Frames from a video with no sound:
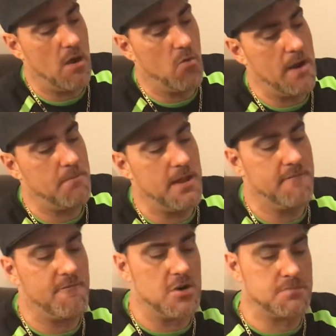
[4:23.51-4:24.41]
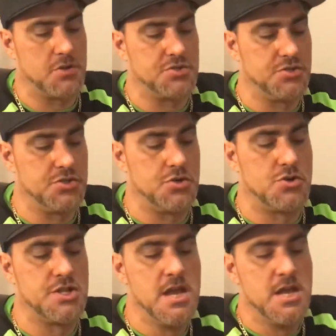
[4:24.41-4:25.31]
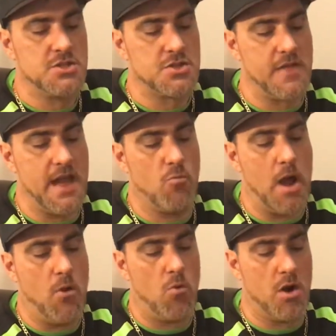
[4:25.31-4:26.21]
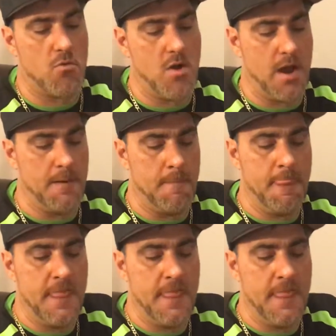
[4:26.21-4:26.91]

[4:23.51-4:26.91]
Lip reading: when I'm playing first-person shooters, so that I want to run,